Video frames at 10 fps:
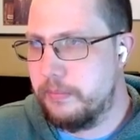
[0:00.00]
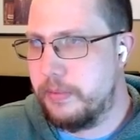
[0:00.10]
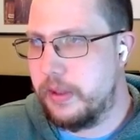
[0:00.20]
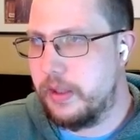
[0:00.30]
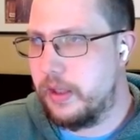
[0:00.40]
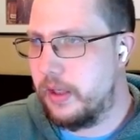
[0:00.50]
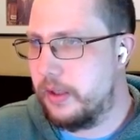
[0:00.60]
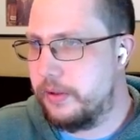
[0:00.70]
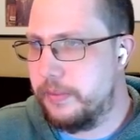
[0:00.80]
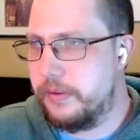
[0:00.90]
but I
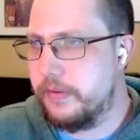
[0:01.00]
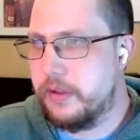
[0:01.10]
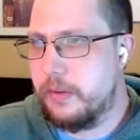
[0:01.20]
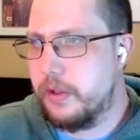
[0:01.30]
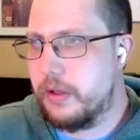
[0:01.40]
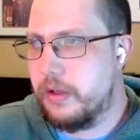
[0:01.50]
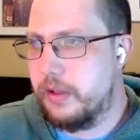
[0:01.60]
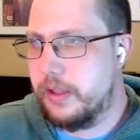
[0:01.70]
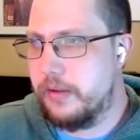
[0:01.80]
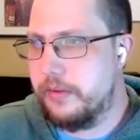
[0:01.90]
specifically want to
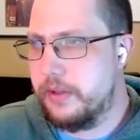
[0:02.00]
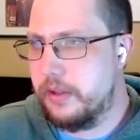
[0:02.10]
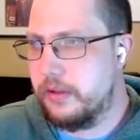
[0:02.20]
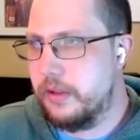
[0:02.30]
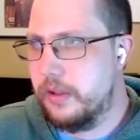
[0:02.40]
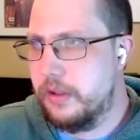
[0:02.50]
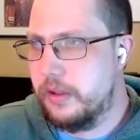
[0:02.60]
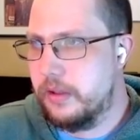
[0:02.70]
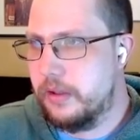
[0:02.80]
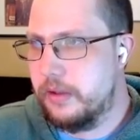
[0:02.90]
call out that
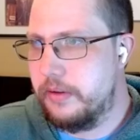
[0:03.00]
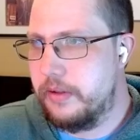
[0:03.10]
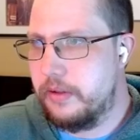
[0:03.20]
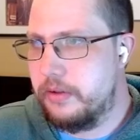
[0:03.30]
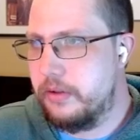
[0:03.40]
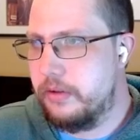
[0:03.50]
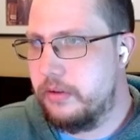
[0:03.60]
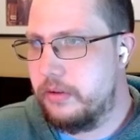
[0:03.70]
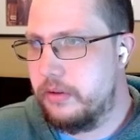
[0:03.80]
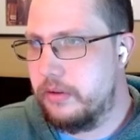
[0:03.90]
this
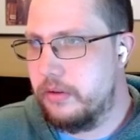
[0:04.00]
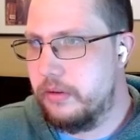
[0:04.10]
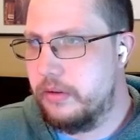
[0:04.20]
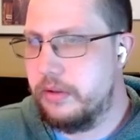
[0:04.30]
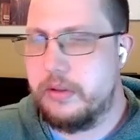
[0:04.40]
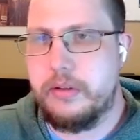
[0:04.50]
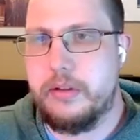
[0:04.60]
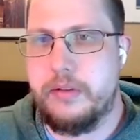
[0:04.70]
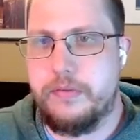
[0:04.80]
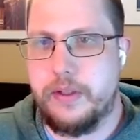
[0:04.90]
is
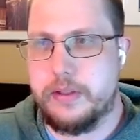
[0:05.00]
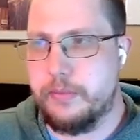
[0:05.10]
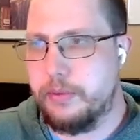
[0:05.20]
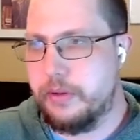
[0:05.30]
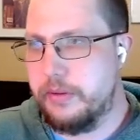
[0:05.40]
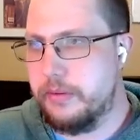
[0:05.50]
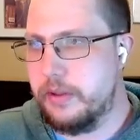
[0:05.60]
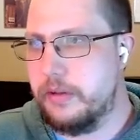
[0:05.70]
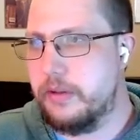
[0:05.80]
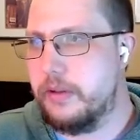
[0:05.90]
an inflection point.
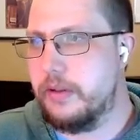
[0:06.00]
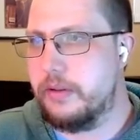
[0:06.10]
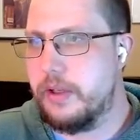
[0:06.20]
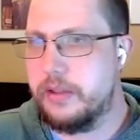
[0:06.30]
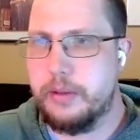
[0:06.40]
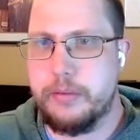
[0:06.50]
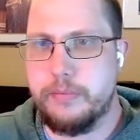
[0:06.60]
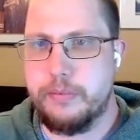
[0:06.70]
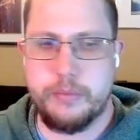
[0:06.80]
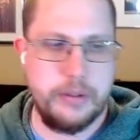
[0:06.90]
This concept
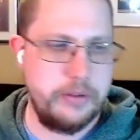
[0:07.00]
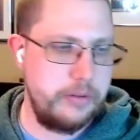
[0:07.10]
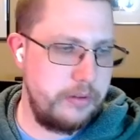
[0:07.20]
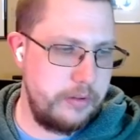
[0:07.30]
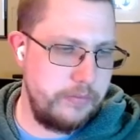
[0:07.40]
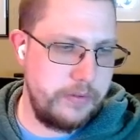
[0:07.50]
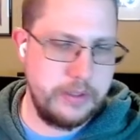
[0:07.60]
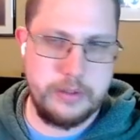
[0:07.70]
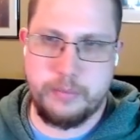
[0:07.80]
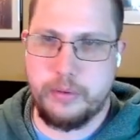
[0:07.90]
of blueprints is an
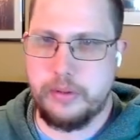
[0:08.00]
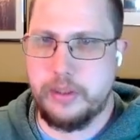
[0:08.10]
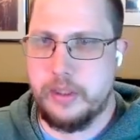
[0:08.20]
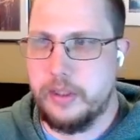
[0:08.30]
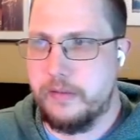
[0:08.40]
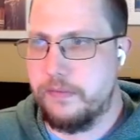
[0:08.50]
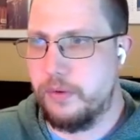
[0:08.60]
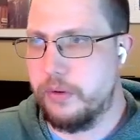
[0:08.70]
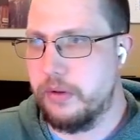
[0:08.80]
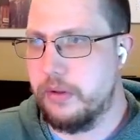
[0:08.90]
inflection point
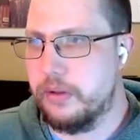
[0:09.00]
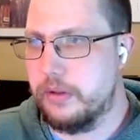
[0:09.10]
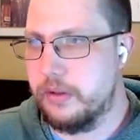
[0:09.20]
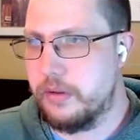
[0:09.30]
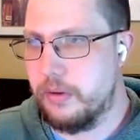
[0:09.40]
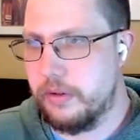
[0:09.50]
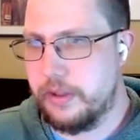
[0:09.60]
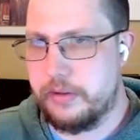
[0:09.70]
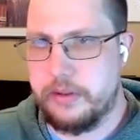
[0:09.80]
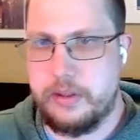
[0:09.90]
for
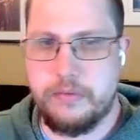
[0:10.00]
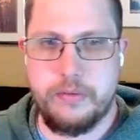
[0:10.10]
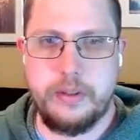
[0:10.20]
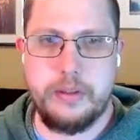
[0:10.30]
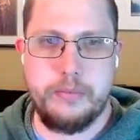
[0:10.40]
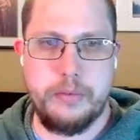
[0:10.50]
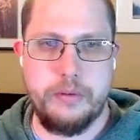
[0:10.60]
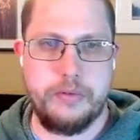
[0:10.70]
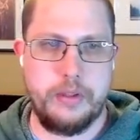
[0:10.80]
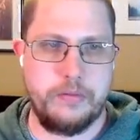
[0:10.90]
Cortex. It really
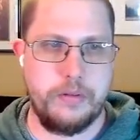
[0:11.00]
moves it